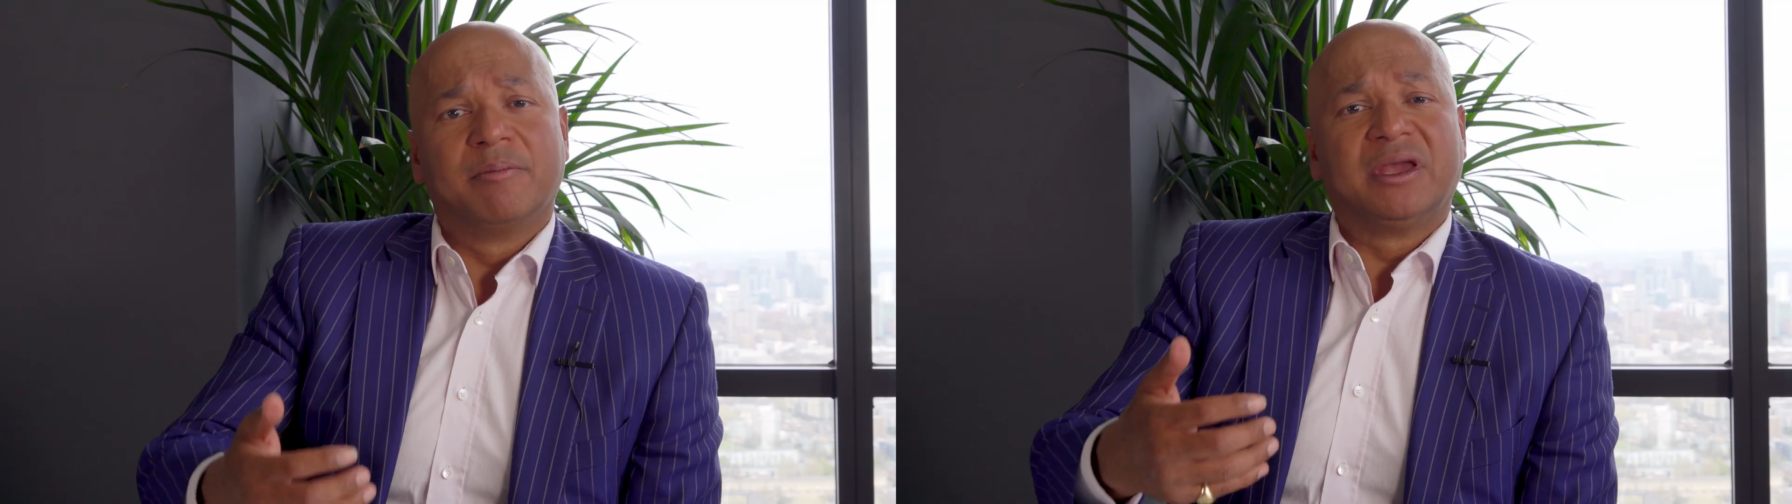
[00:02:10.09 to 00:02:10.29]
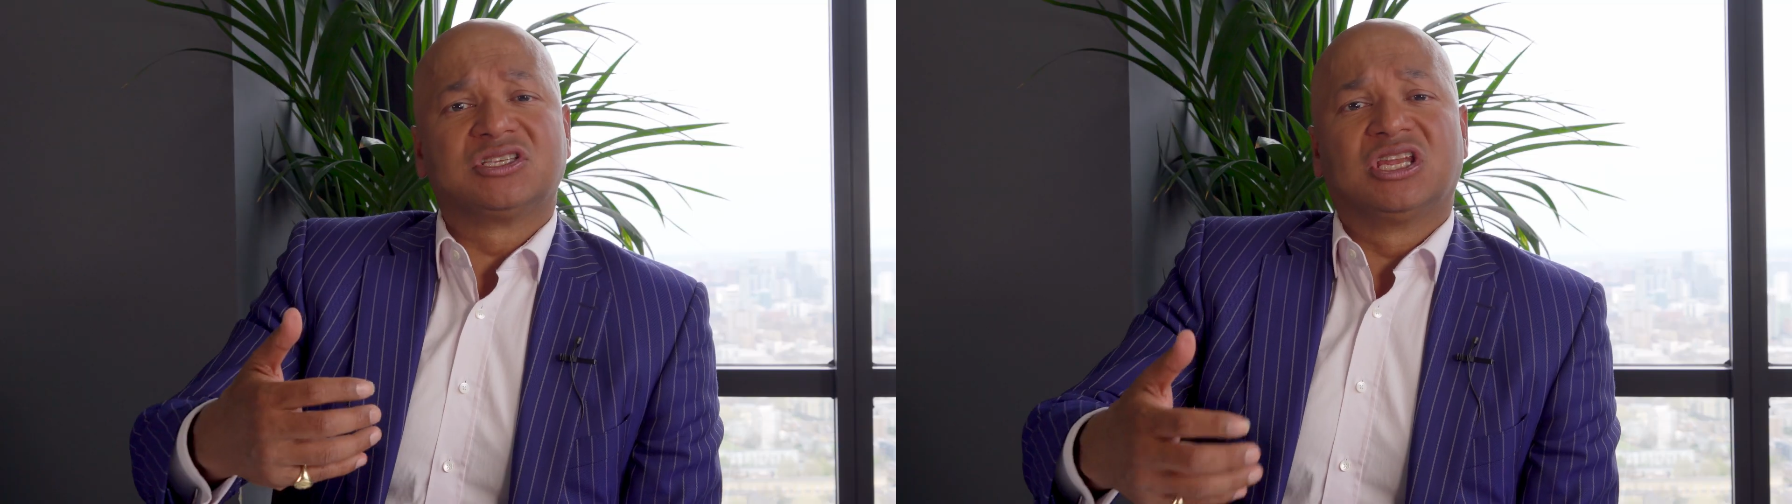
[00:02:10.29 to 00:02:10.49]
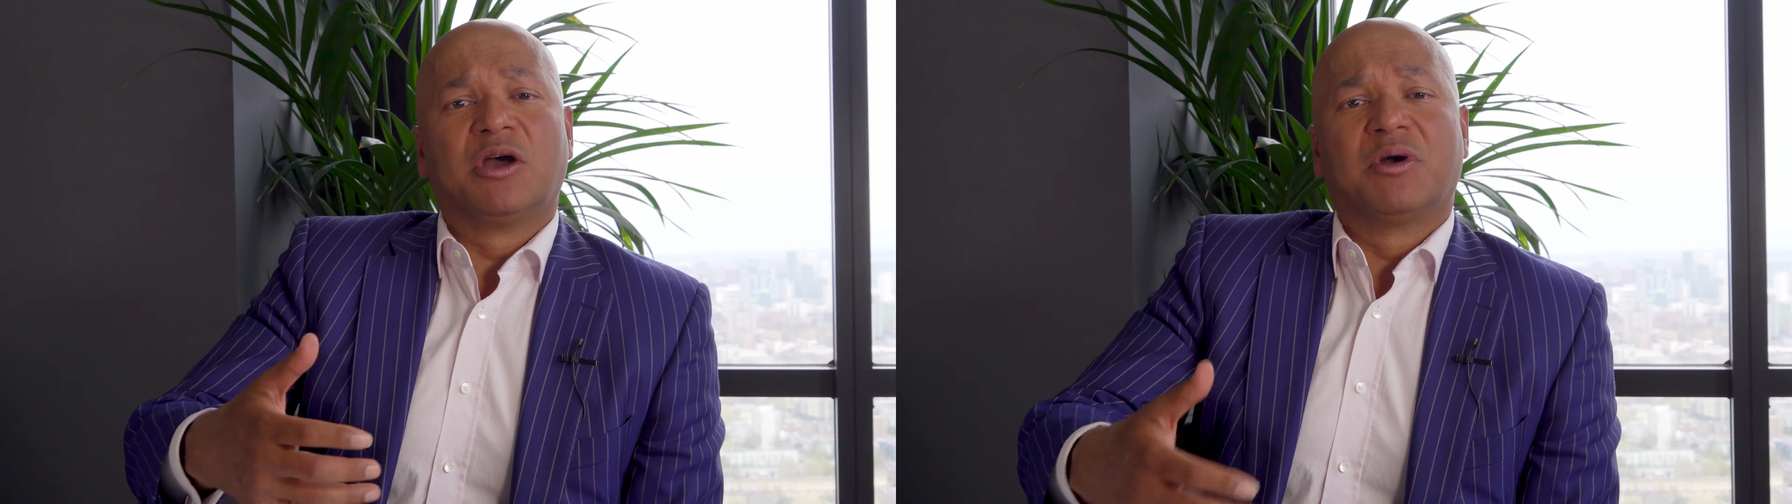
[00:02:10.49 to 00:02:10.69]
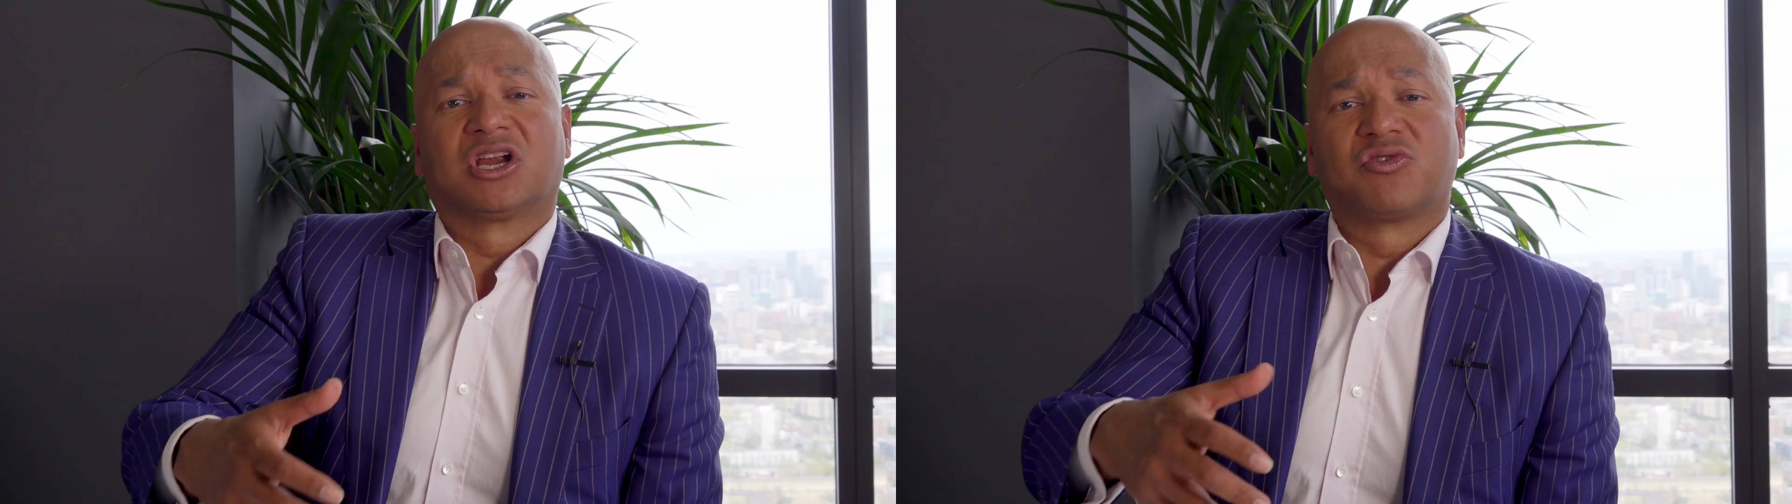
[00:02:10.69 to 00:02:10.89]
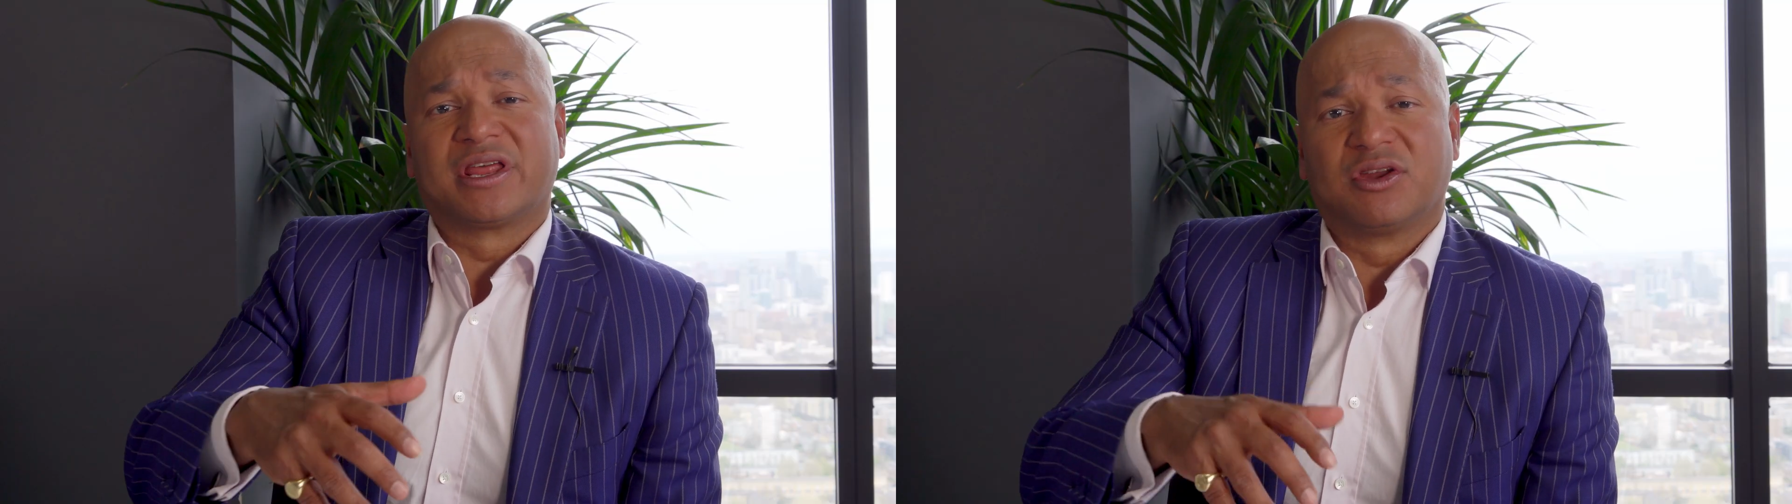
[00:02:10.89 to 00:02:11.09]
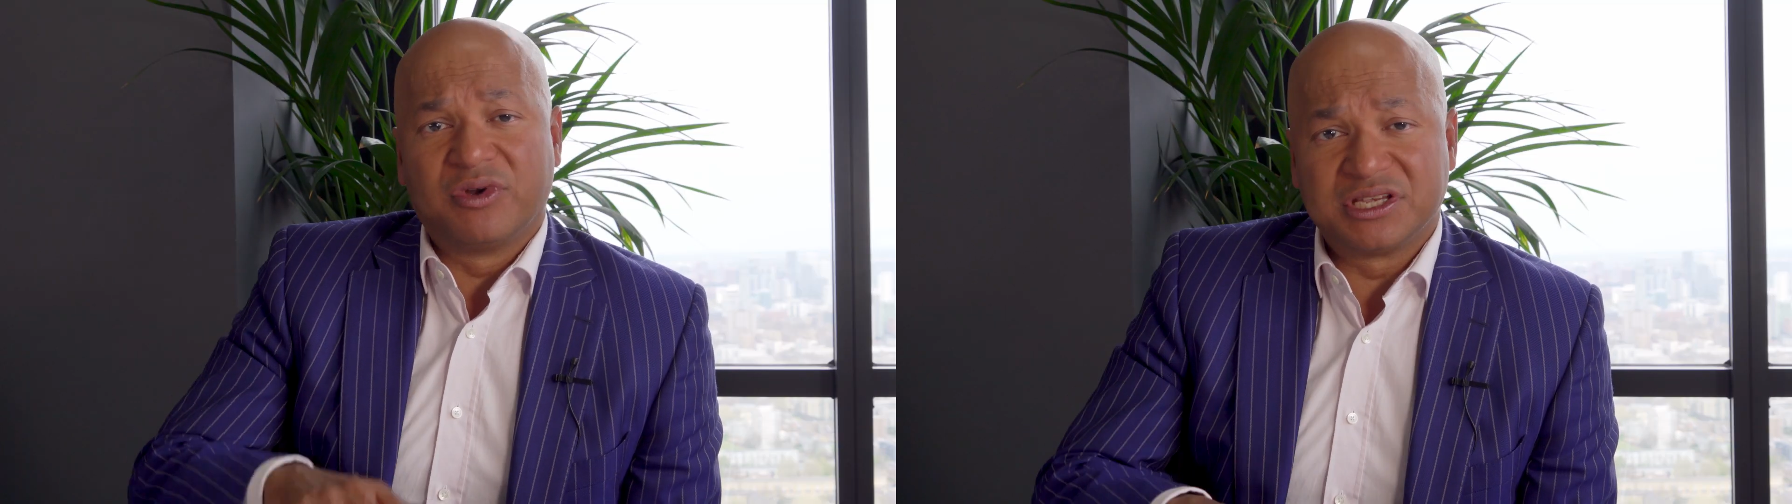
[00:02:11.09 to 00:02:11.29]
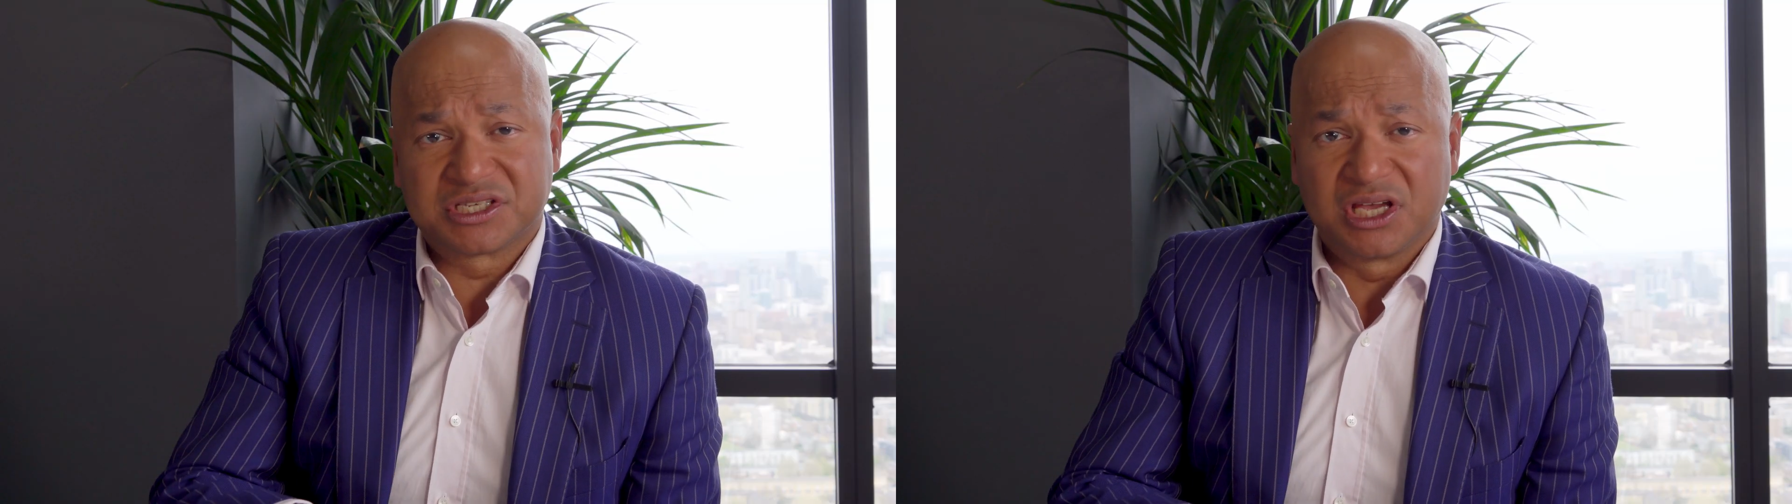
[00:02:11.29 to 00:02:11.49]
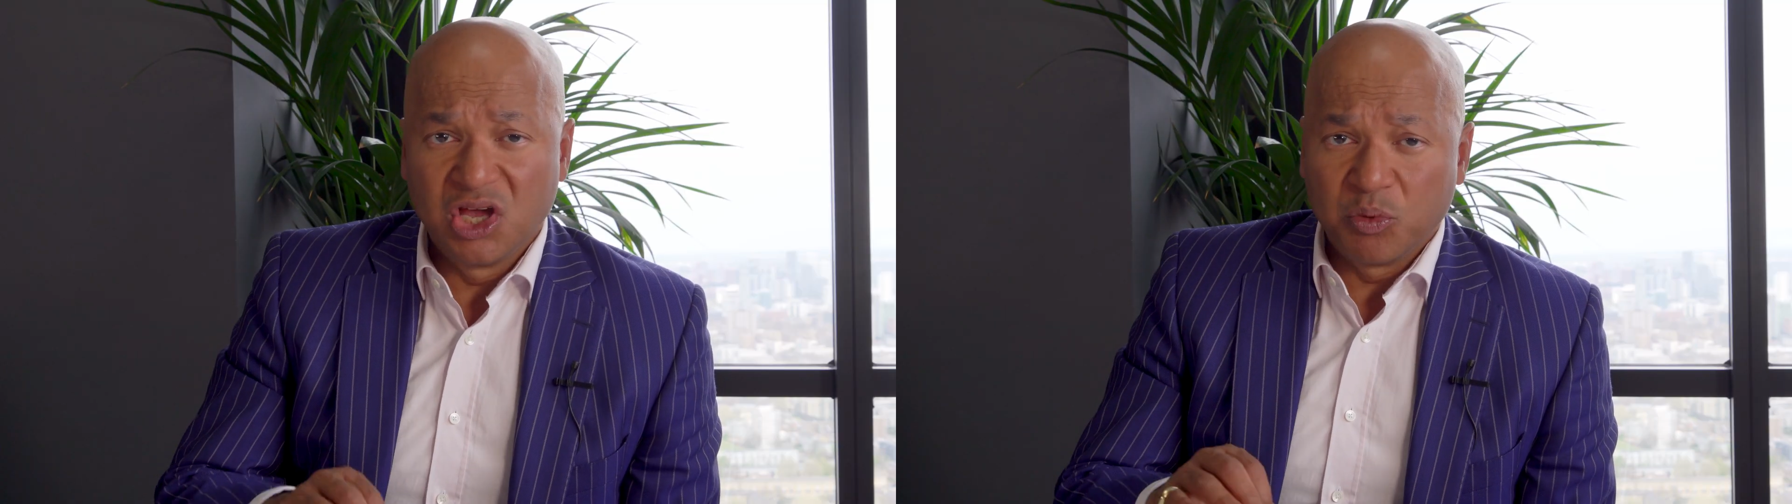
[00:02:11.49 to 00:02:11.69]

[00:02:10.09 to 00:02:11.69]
means lower credit risk,